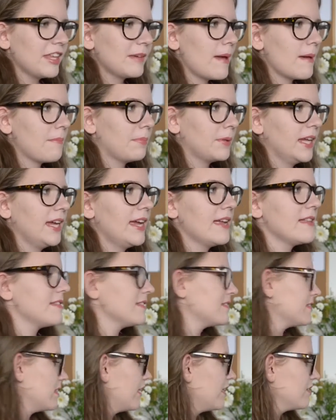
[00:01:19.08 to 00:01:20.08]
thing about
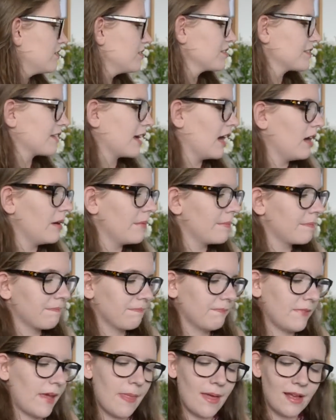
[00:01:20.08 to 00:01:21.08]
plants is that they just come
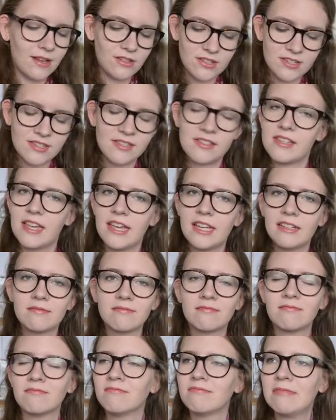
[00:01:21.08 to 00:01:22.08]
and they just sit
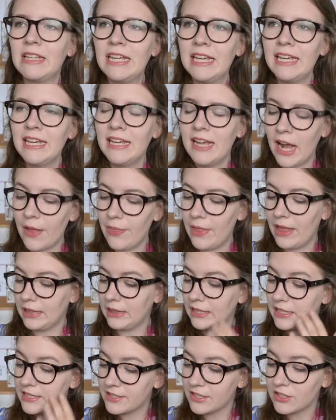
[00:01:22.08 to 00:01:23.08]
and they
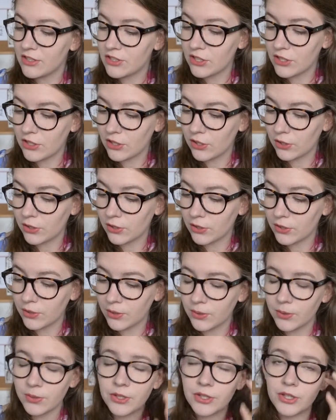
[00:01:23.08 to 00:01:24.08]
listen to you,
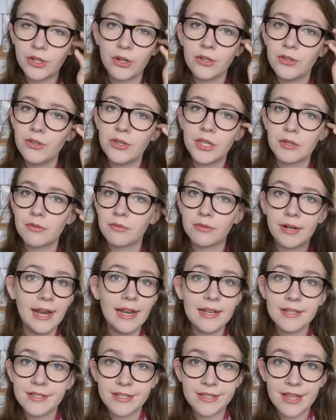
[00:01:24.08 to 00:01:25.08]
you know, you can
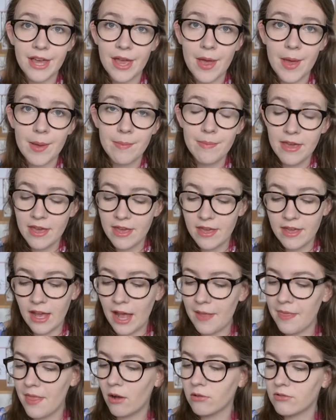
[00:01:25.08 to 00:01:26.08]
rant to them,
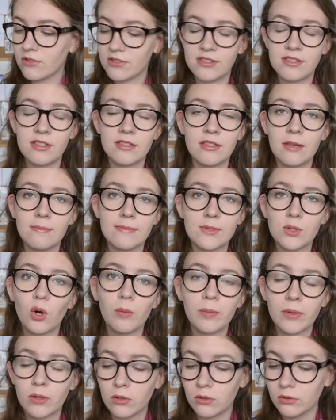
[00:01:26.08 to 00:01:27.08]
and they'll just
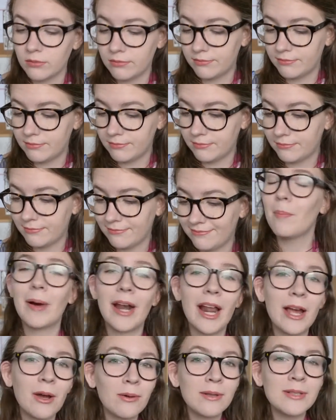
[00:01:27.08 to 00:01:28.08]
absorb it all.
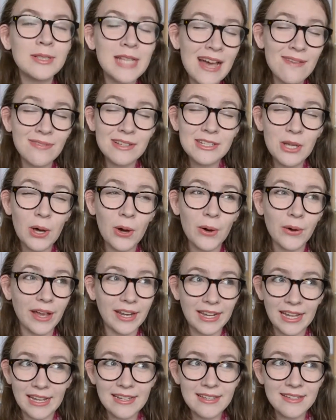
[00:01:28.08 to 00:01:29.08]
But I also have a dog,
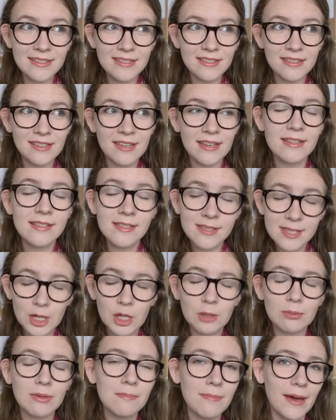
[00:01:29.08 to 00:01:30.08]
and he's
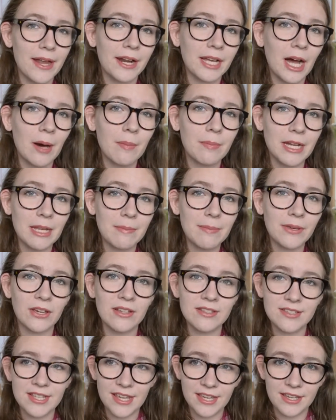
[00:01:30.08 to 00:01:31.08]
considerably better company
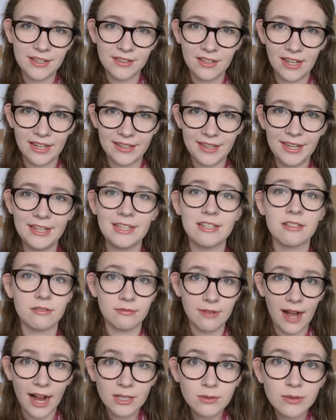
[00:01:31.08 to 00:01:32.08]
because he can like
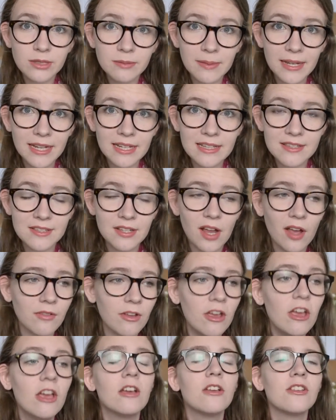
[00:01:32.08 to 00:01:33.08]
interact with me and
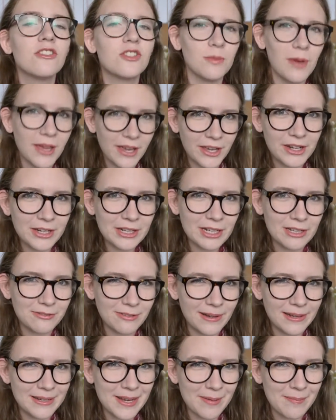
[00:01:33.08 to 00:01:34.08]
stuff. So we're gonna go
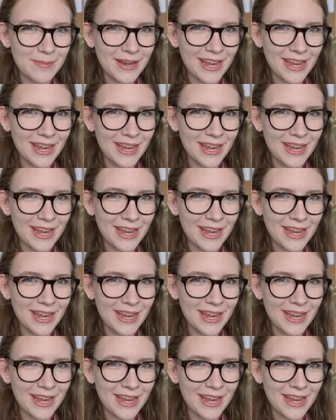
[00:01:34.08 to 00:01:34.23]
find him